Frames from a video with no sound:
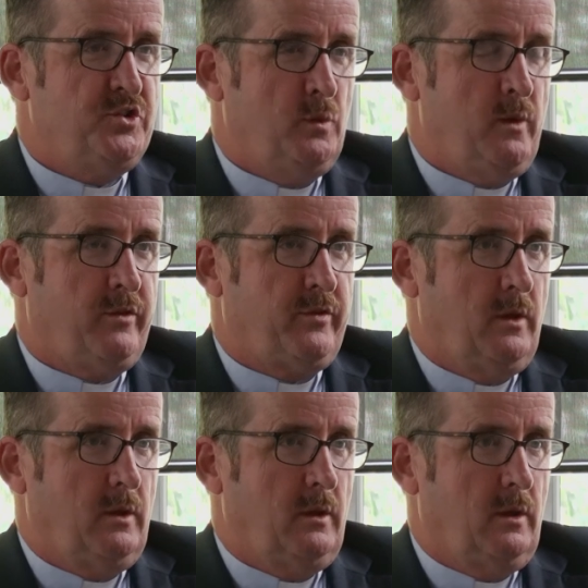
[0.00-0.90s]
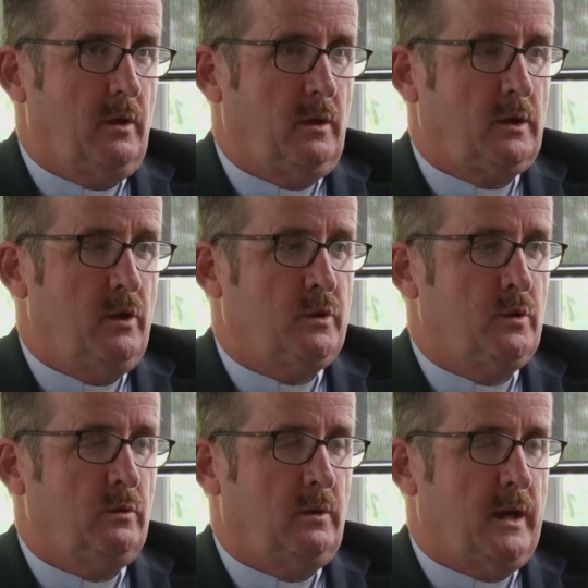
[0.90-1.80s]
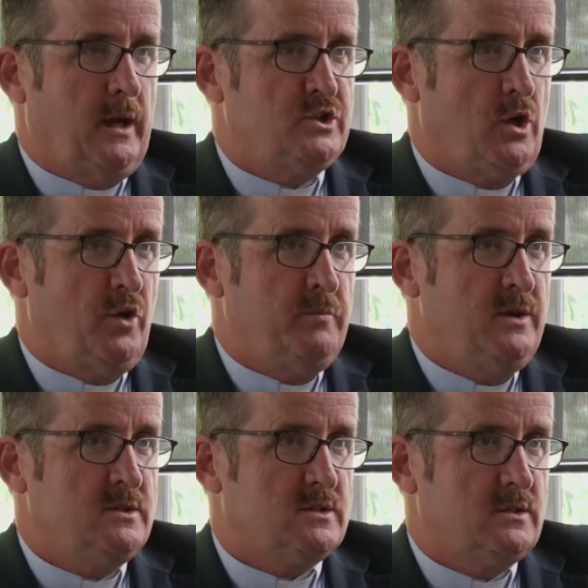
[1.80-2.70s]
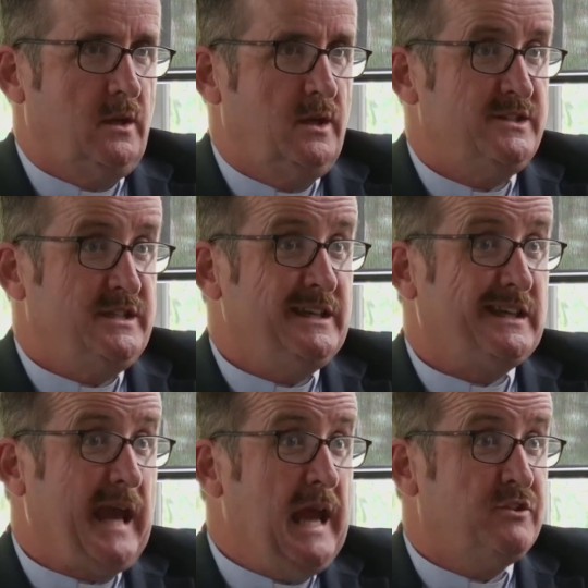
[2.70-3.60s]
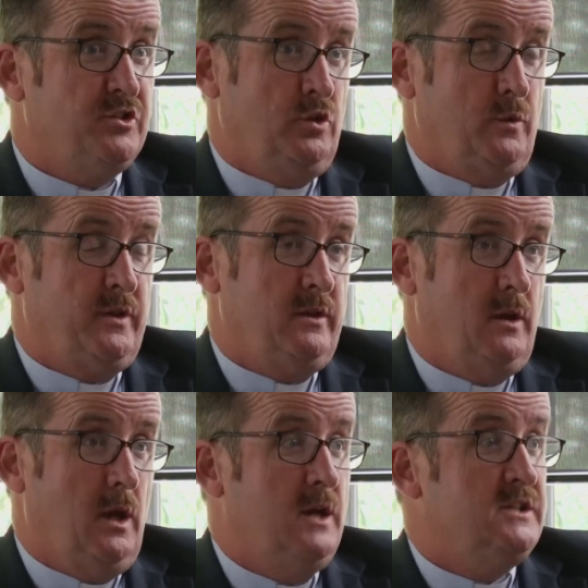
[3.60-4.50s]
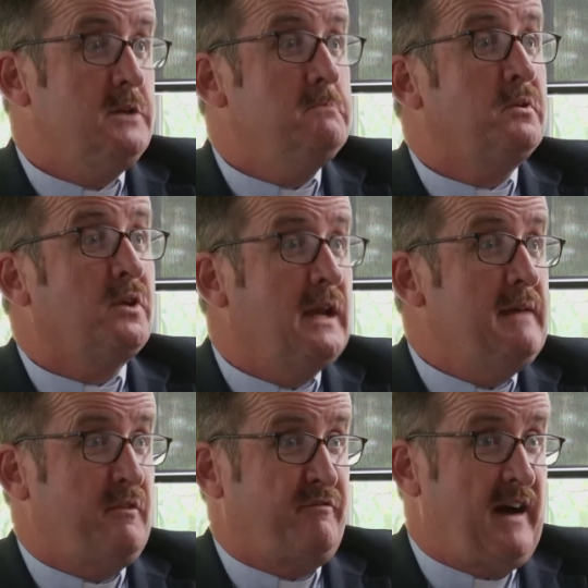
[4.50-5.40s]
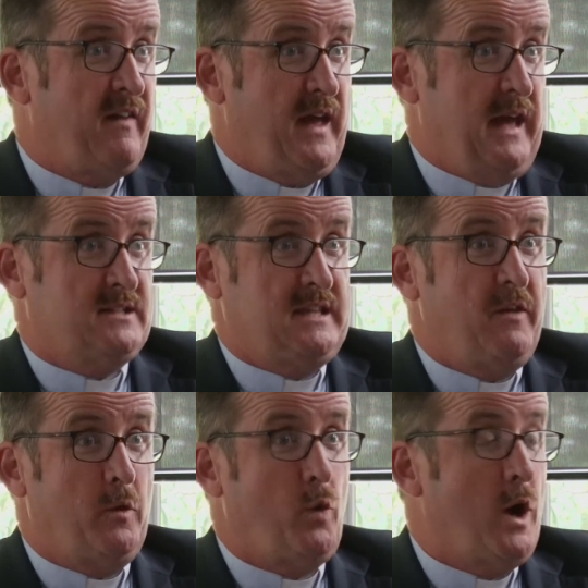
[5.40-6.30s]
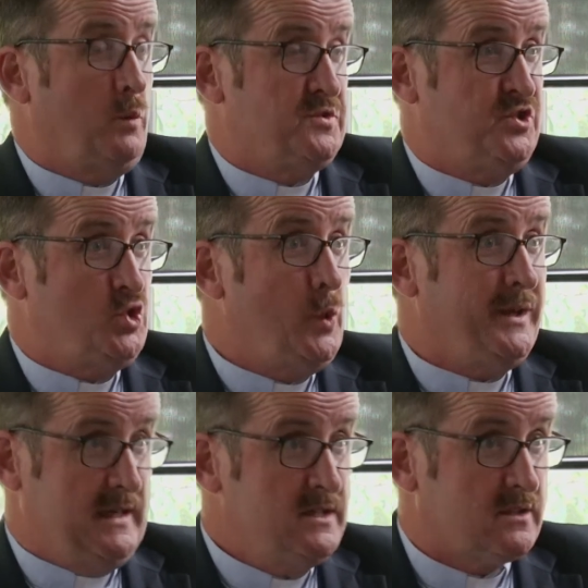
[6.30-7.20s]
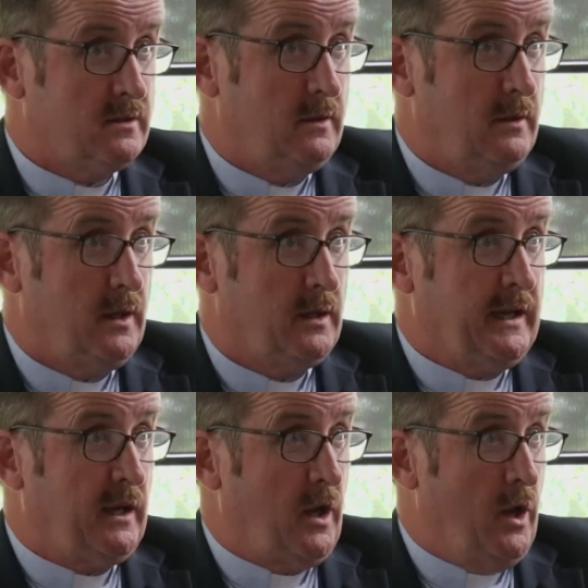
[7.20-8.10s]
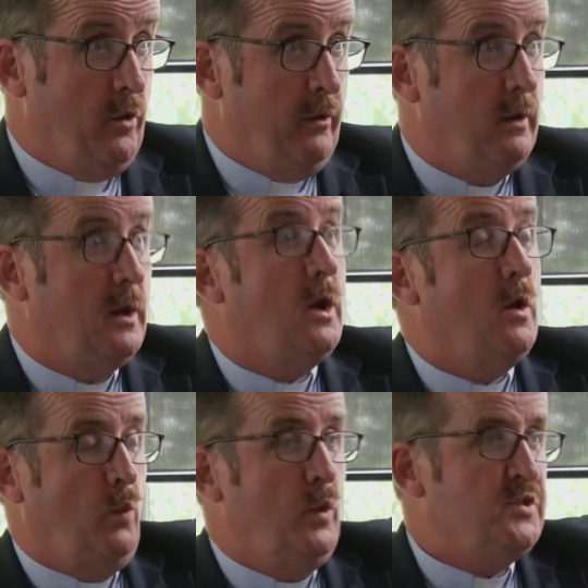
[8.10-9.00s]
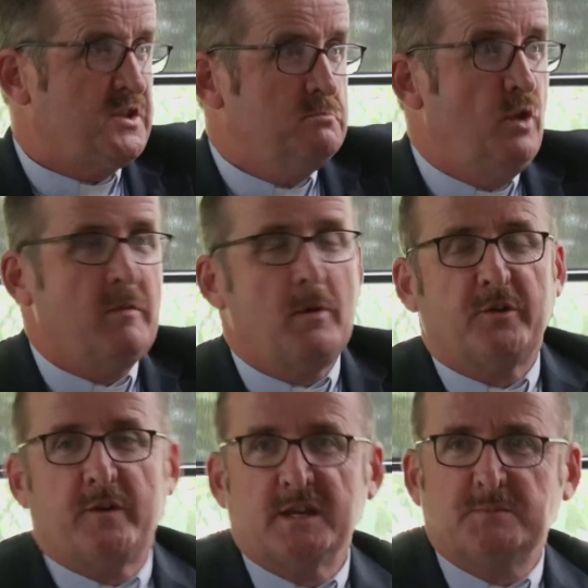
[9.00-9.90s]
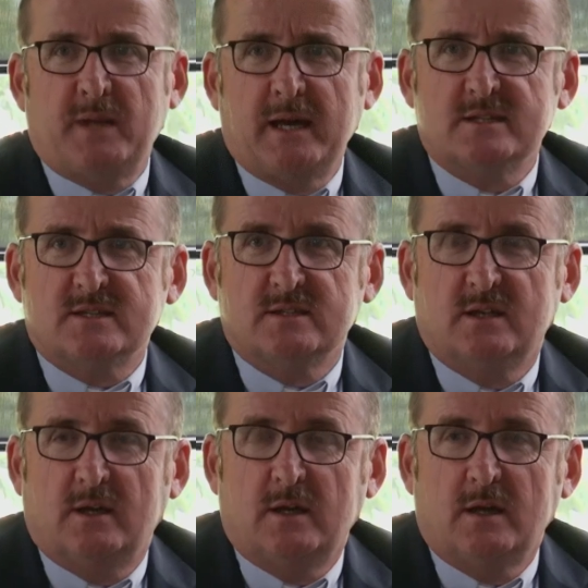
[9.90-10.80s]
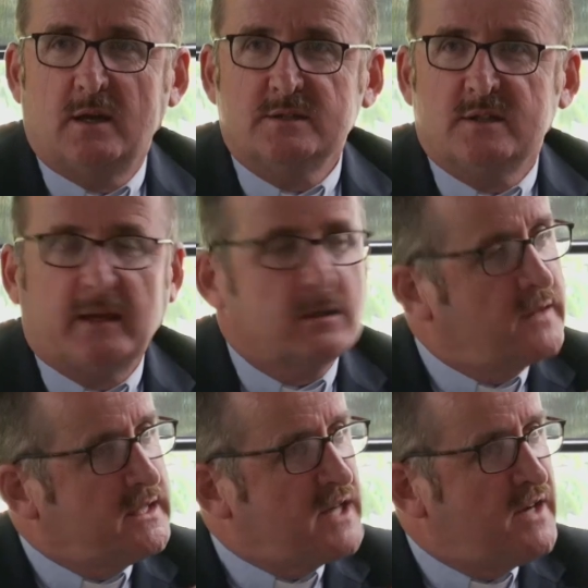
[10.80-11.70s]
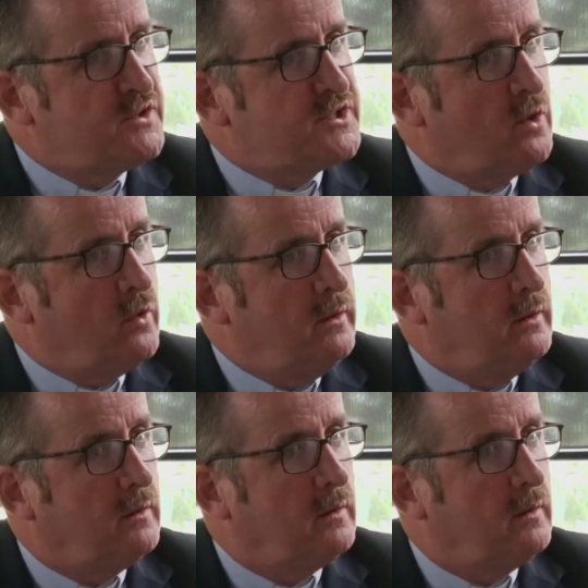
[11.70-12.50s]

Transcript: do with clerical child abuse, didn't care to do with it, didn't believe that Father X down the road was doing it, let alone we'll just move him on to the next place. So that touches on